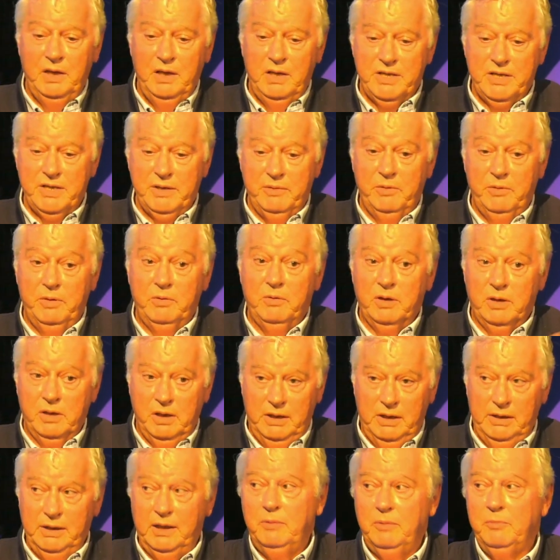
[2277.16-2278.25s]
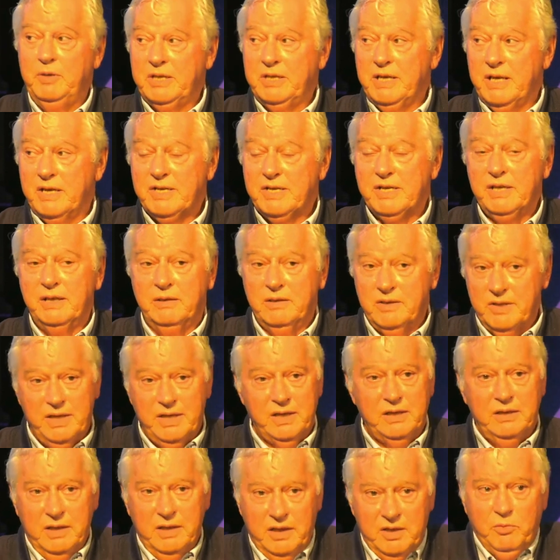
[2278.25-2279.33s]
So we were at Kyalami testing because
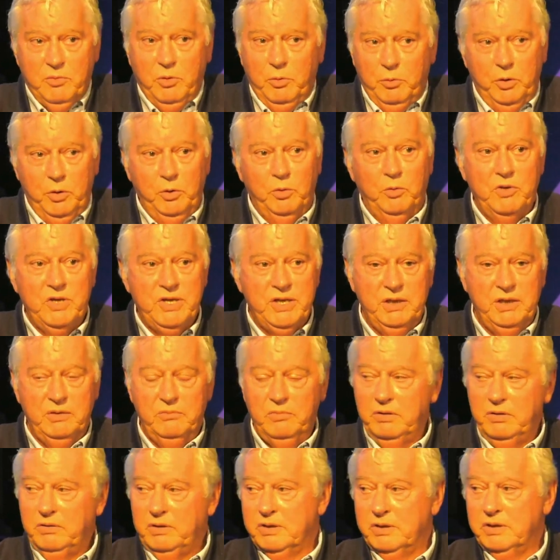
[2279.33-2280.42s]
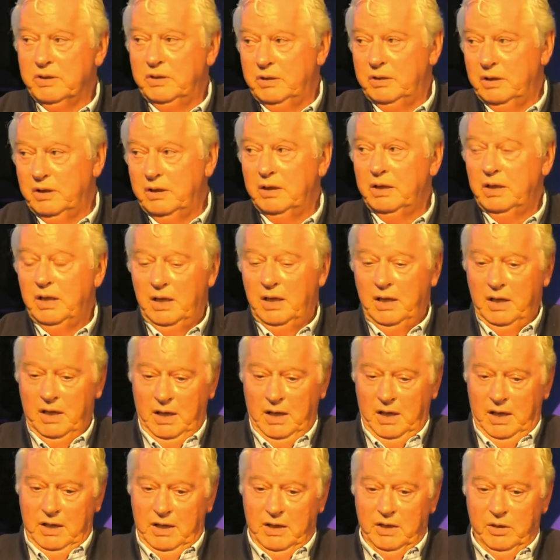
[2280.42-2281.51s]
that, that's what we always did. We went to
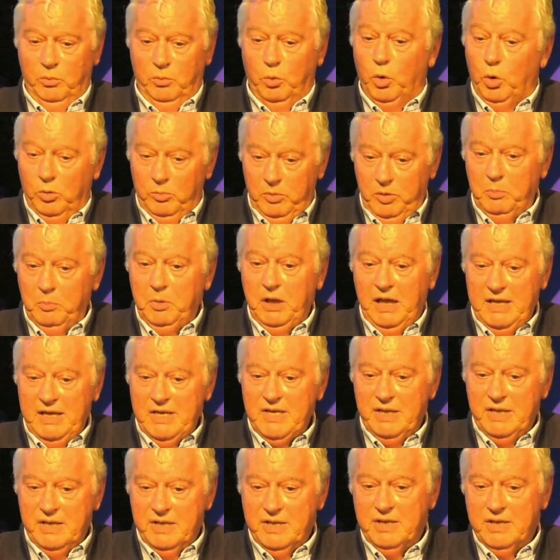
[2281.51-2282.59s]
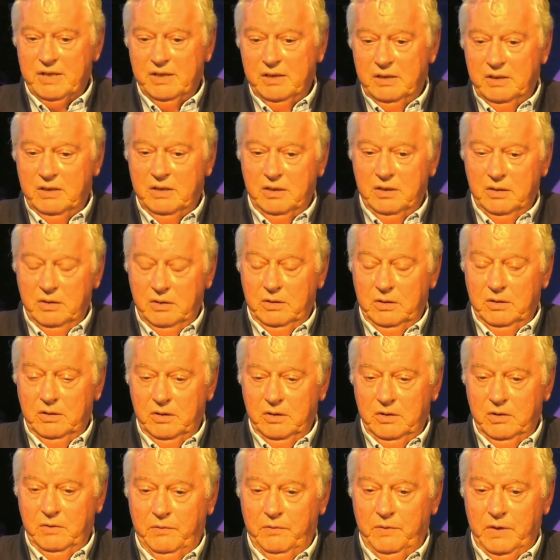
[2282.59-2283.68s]
the warmer places to, to
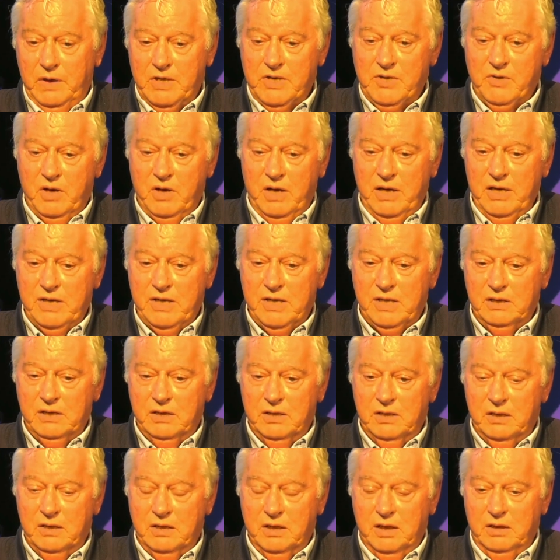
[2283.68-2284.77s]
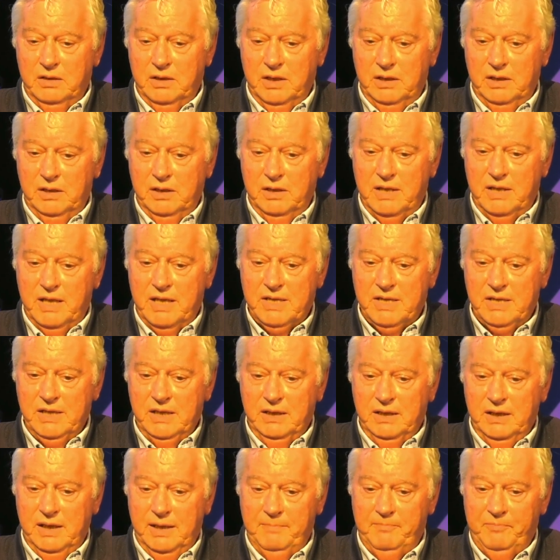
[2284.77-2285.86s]
do first race and, and did the testing
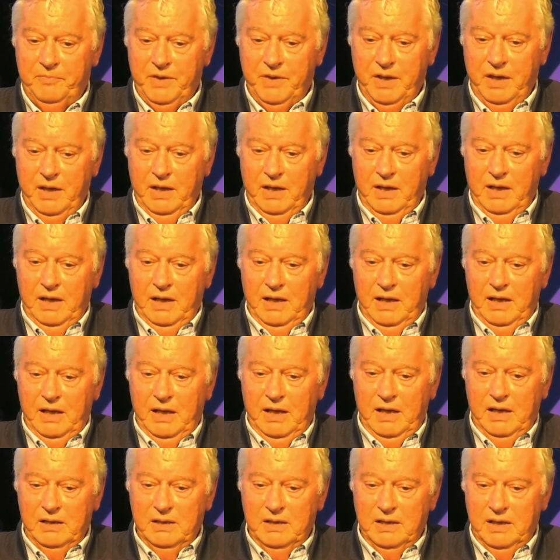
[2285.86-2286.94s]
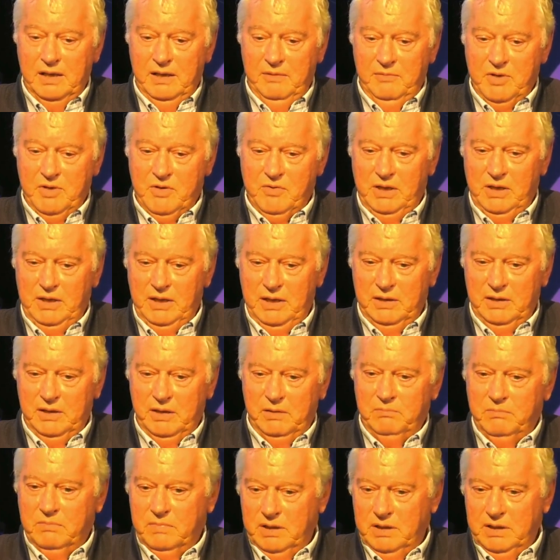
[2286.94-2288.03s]
there. And it was really, you know,
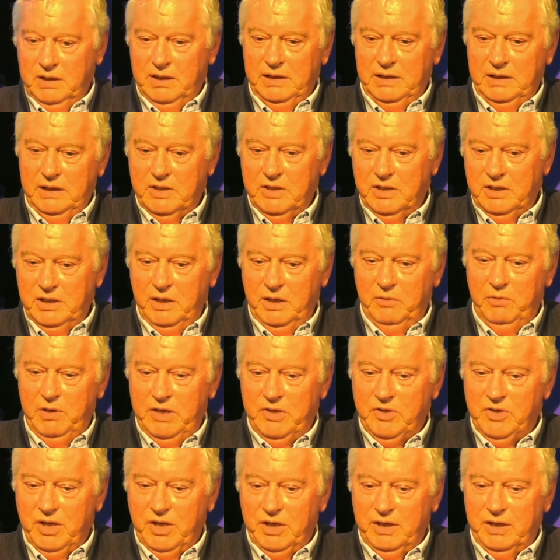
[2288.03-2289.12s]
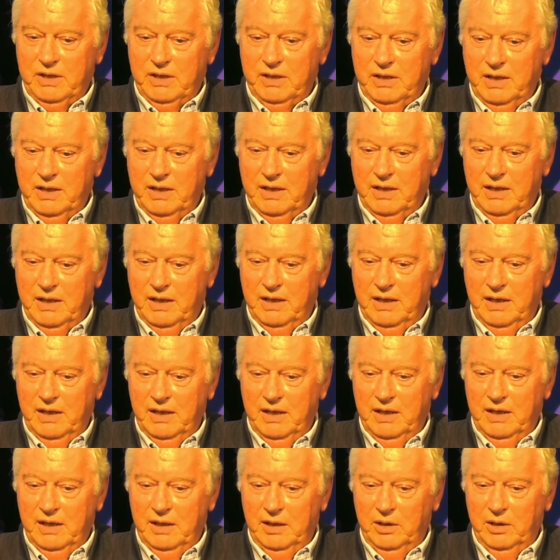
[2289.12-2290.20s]
getting to know each other uh,
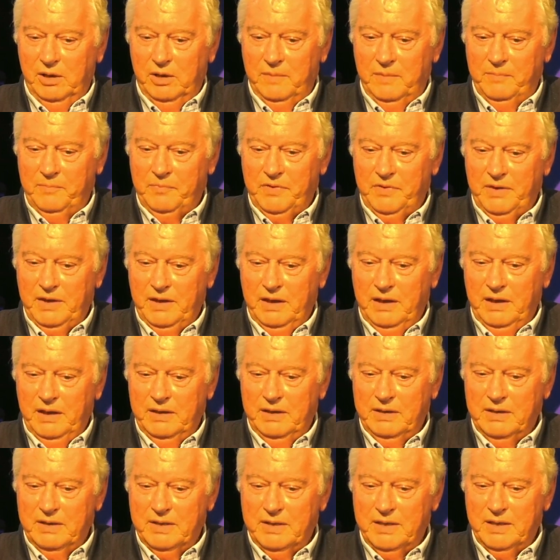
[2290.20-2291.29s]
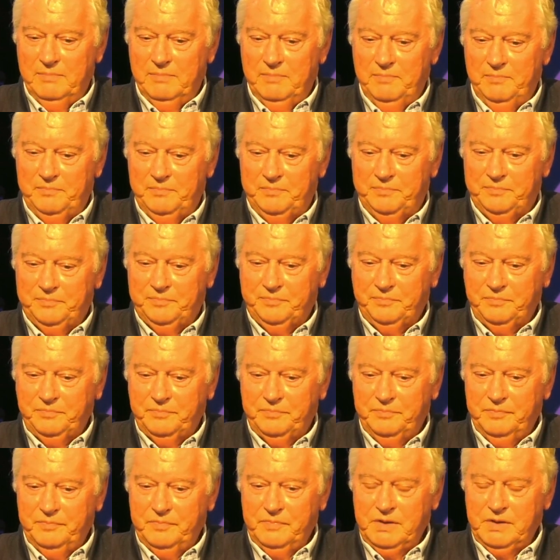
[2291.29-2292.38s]
a lot. And um,
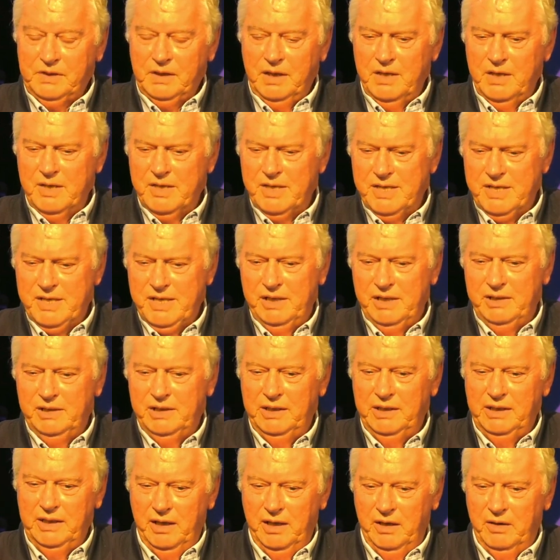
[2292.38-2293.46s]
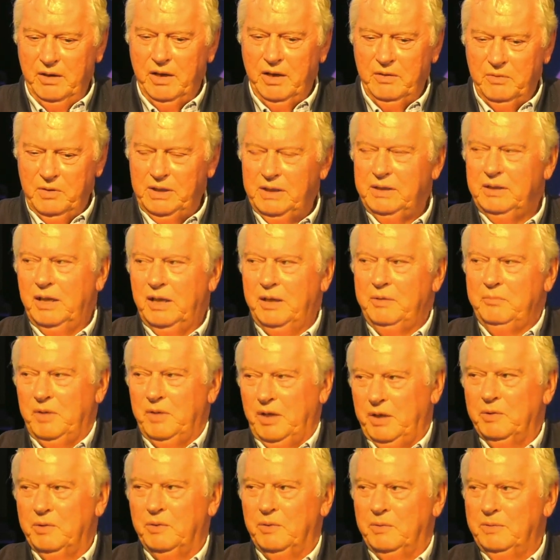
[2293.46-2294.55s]
as I said earlier, I, I really like
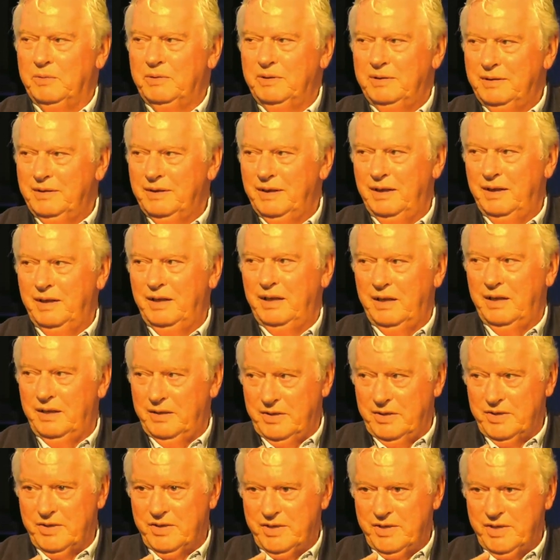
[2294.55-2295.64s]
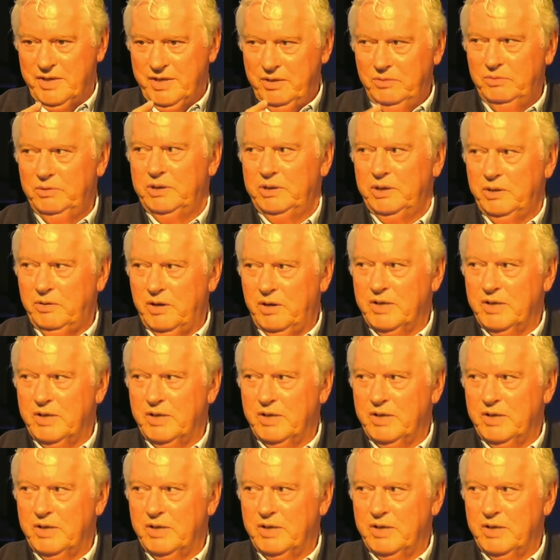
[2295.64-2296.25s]
Mike. Uh, still do.